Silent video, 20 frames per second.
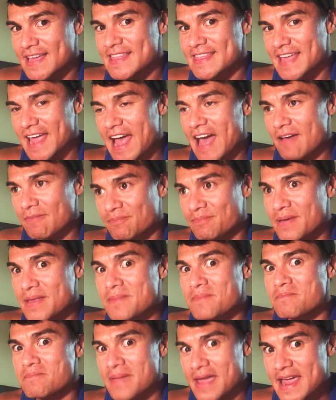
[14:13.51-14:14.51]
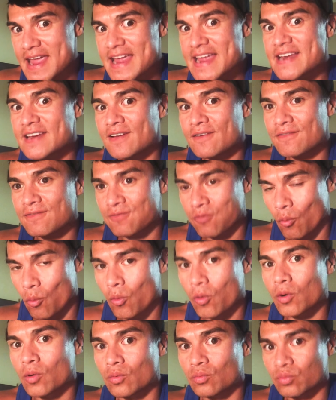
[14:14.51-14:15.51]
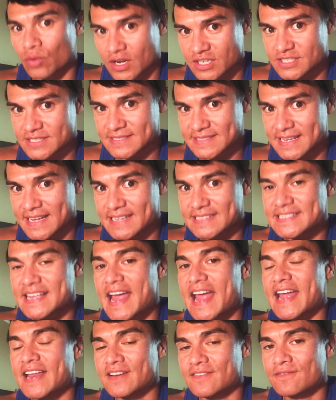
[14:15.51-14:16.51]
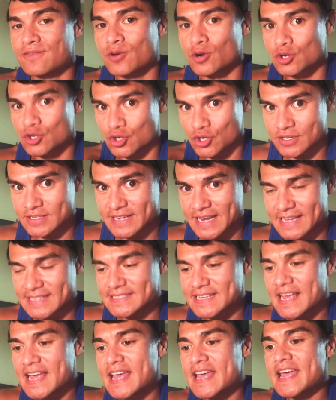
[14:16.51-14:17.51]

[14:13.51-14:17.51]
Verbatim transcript: They have been made for righteousness and for goodness